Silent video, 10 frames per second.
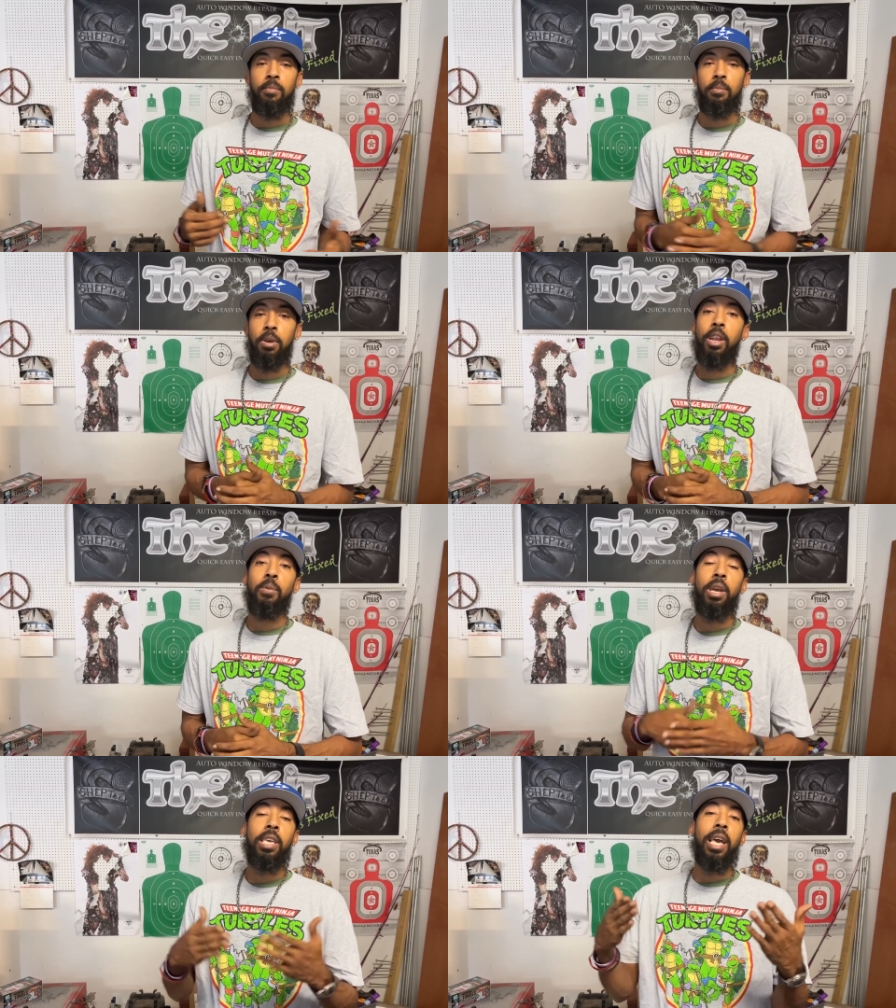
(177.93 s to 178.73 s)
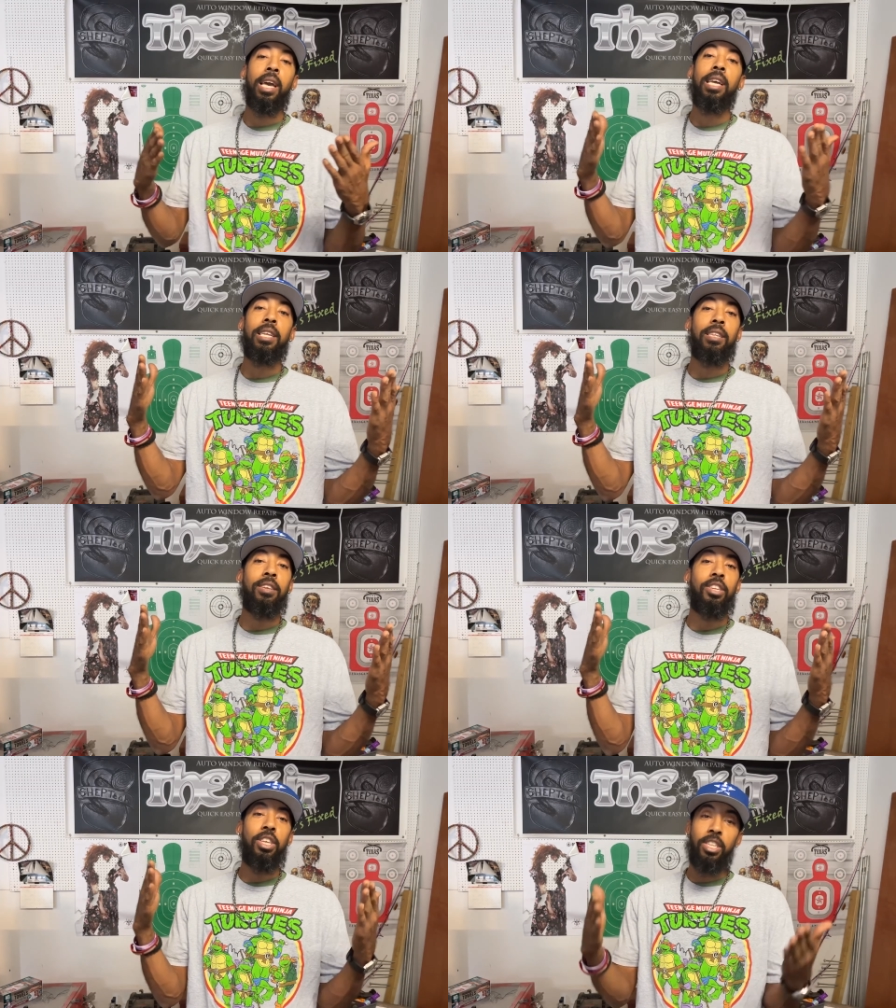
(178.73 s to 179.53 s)
but anyway, yeah,
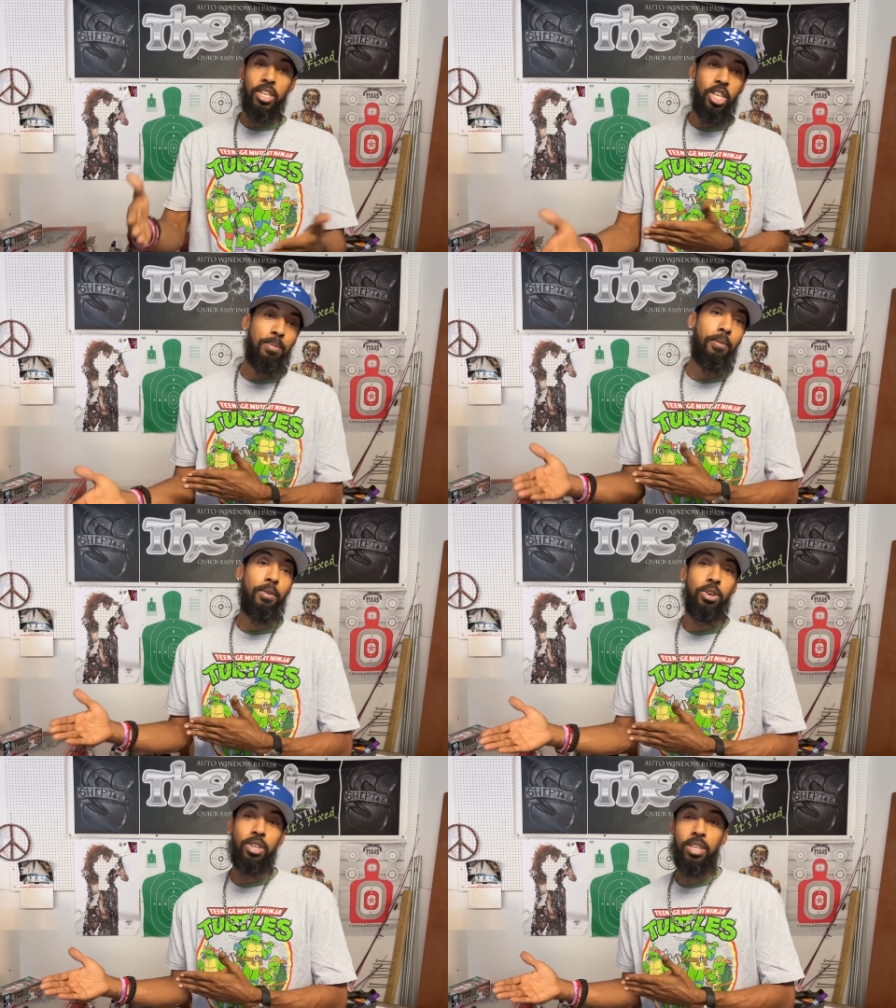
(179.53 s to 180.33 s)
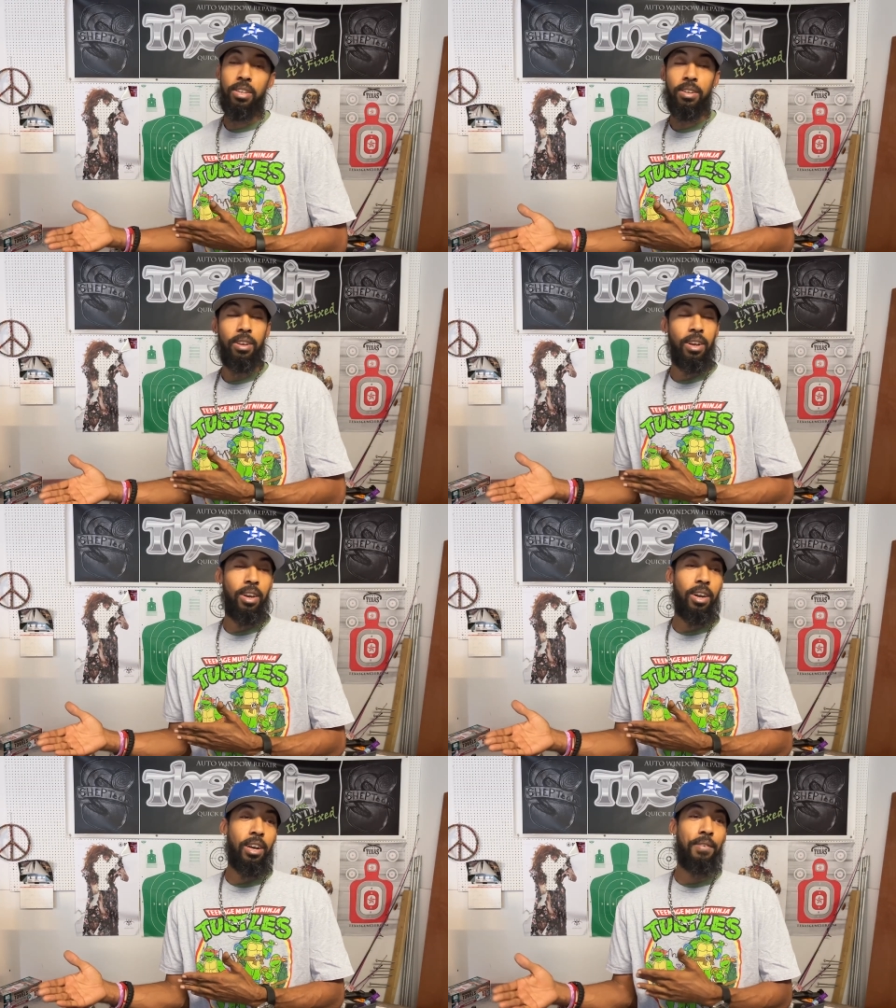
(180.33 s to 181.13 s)
it's a cheaper version,
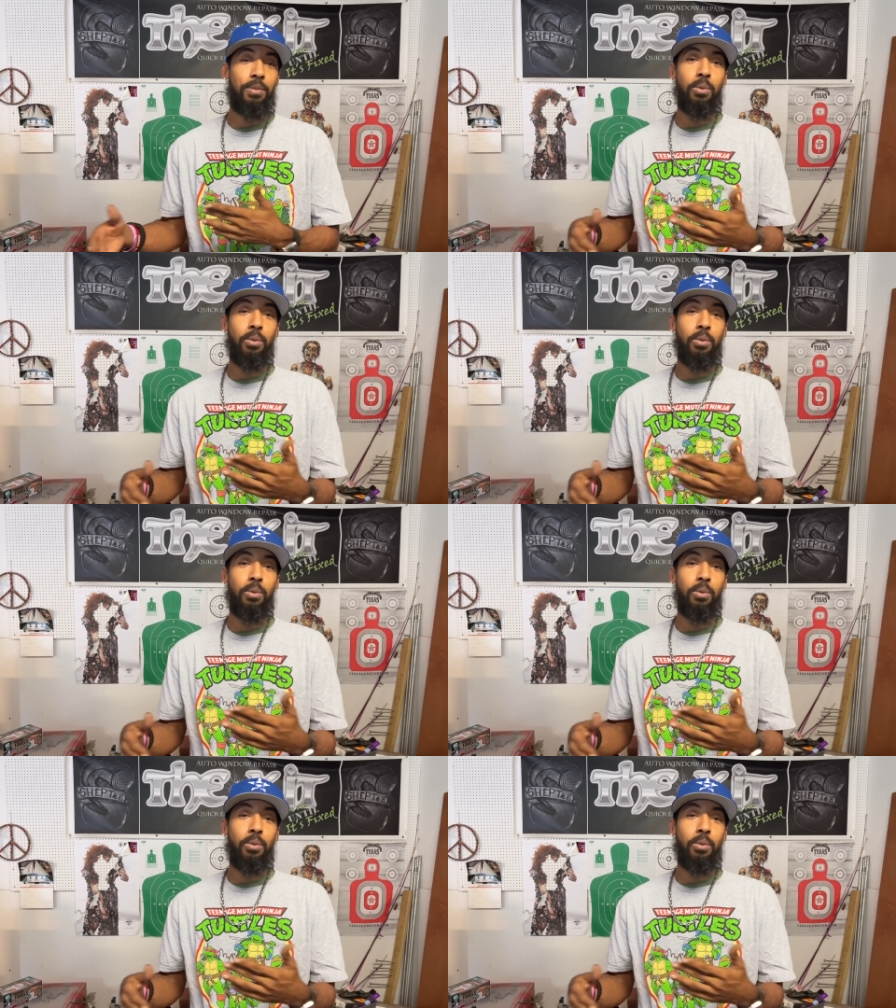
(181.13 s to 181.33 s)
if you